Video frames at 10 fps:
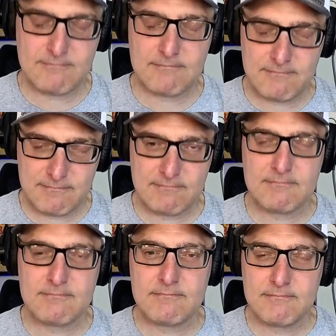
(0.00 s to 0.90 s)

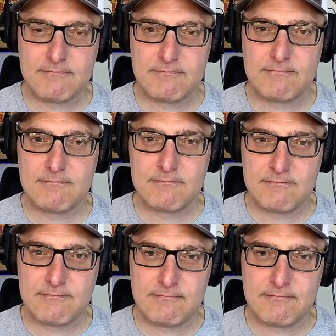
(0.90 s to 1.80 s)

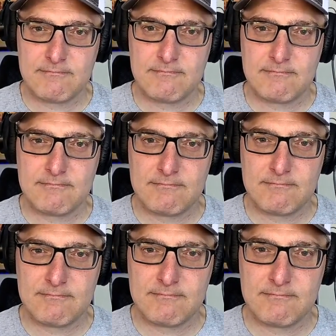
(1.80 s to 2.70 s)

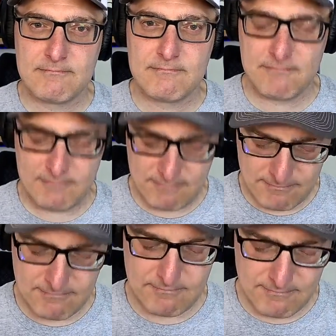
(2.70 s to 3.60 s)

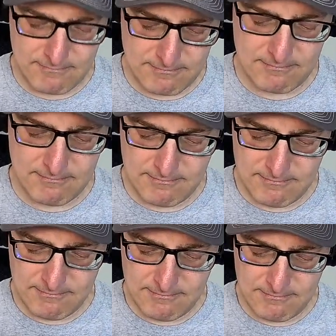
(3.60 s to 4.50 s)

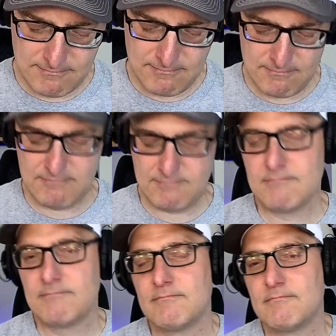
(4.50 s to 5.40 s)

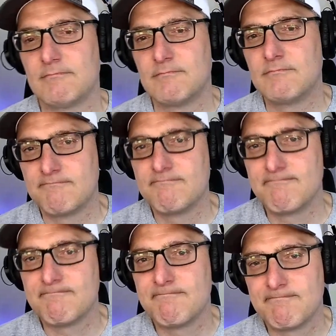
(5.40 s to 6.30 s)

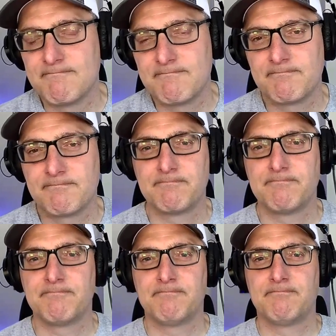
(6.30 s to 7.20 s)

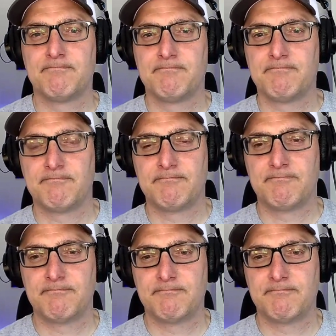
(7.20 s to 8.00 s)
(not speaking)